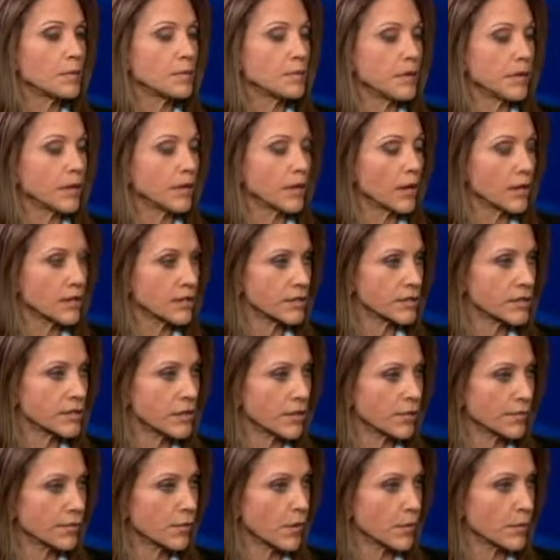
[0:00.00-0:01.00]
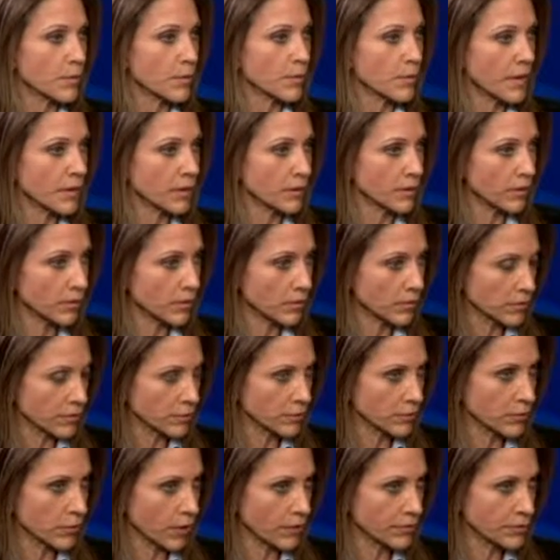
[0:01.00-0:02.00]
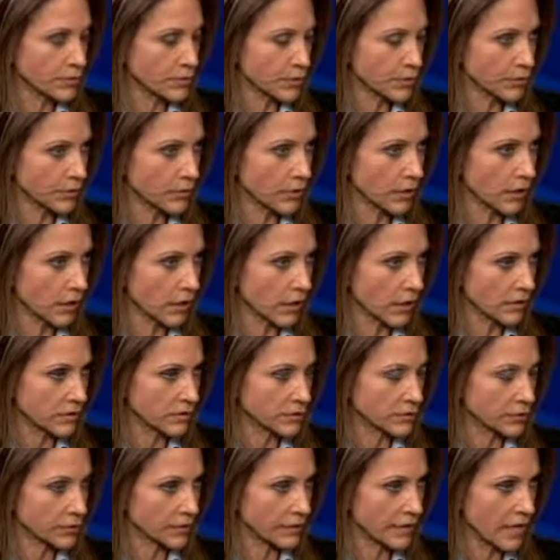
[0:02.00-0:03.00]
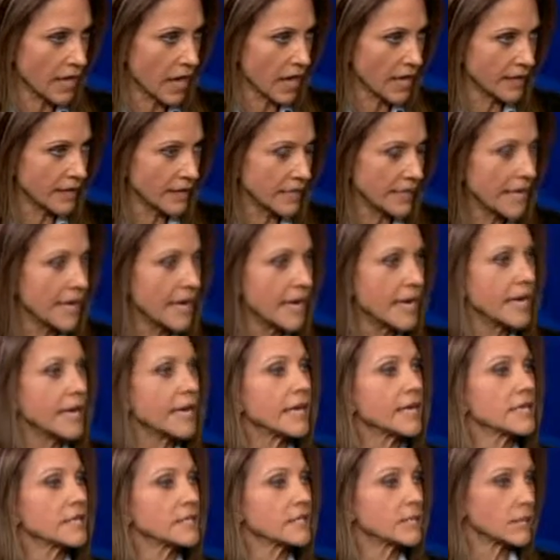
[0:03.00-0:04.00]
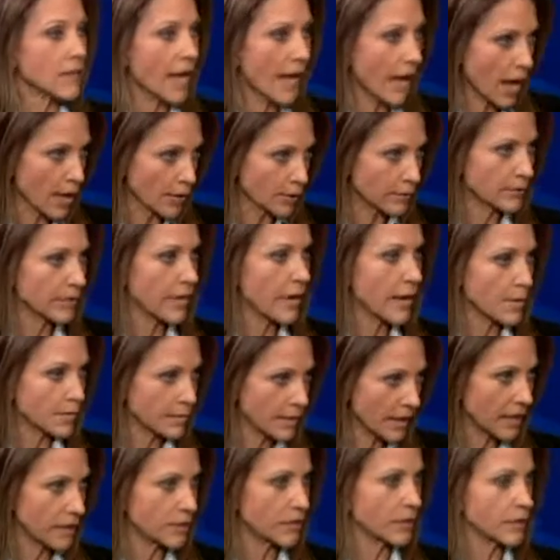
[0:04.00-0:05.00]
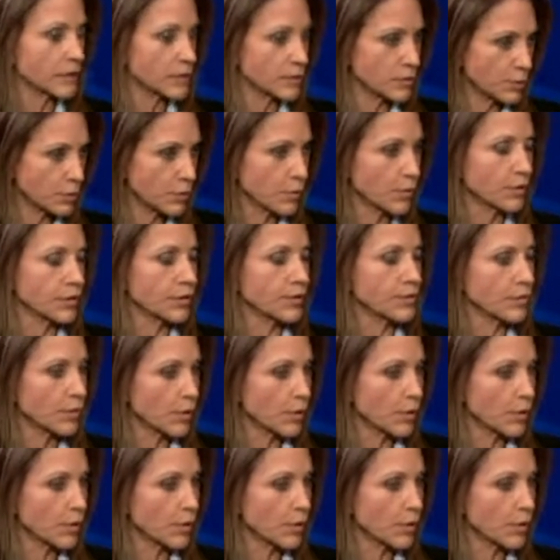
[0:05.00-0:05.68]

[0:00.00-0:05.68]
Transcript: Because former Mayor Rudolph Giuliani is out campaigning and supporting